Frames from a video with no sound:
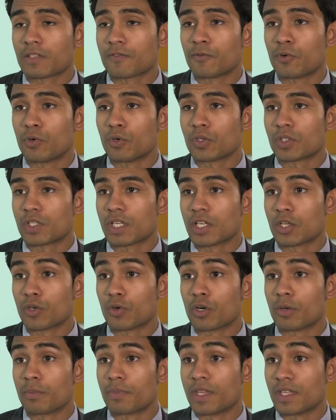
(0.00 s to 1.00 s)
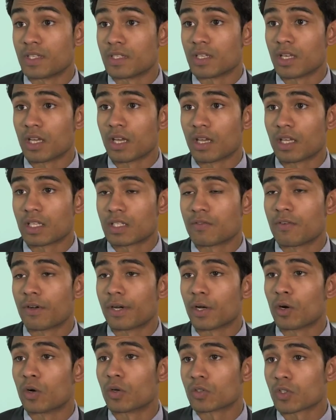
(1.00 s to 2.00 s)
into force in Europe this year, it's a very
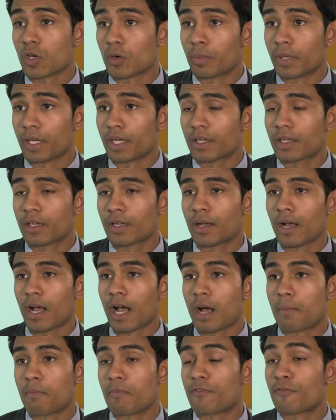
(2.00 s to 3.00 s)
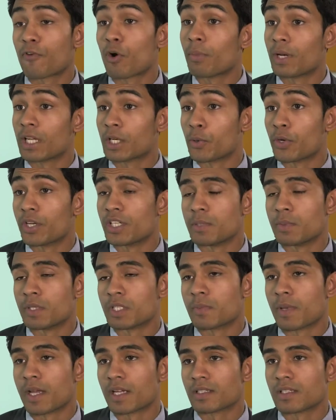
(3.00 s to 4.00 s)
hot topic. From a liquidity
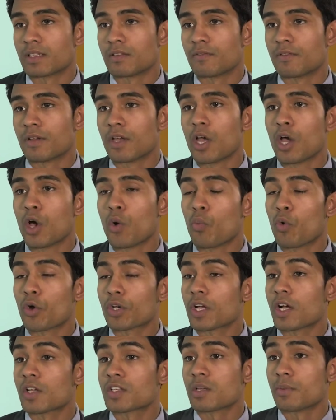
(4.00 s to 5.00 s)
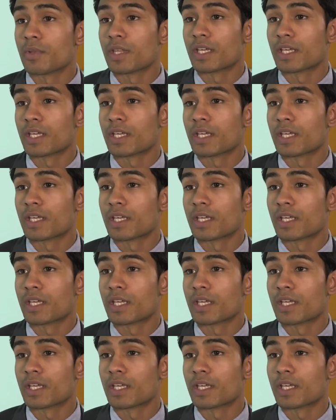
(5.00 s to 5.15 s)
perspective, what are some